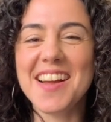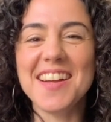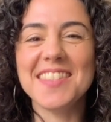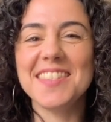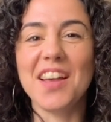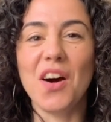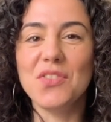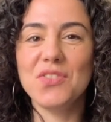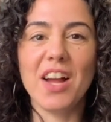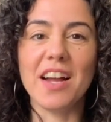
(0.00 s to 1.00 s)

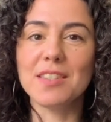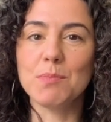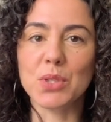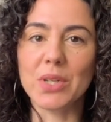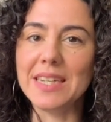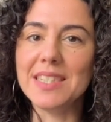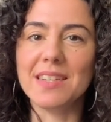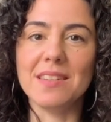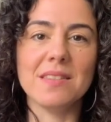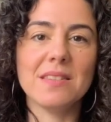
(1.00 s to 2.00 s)

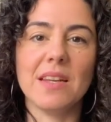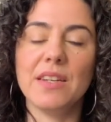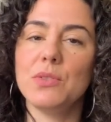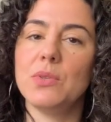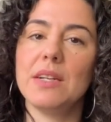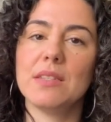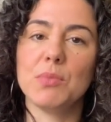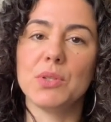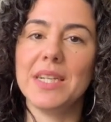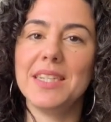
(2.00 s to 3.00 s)
self-exploration and sexual
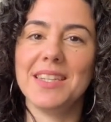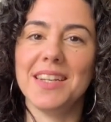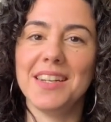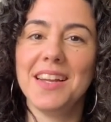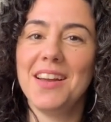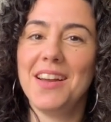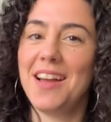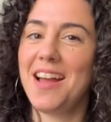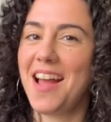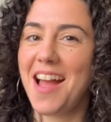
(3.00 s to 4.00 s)
exploration
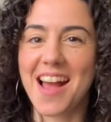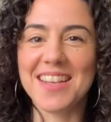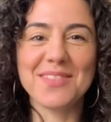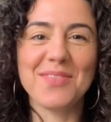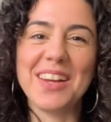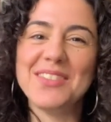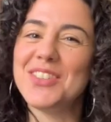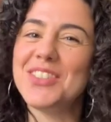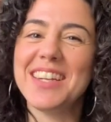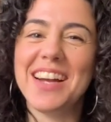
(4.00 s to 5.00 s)
as my
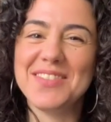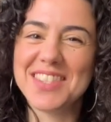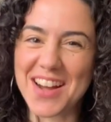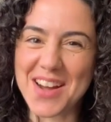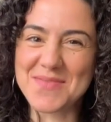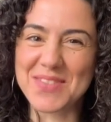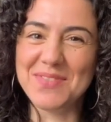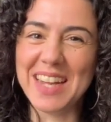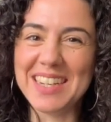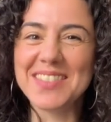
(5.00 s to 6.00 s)
full-time job in
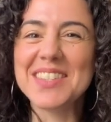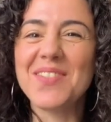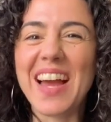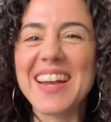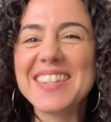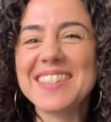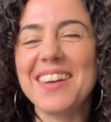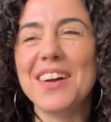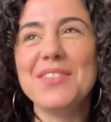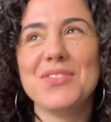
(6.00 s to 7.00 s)
many respects
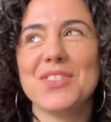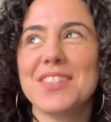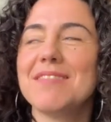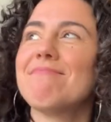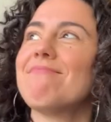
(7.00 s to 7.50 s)
for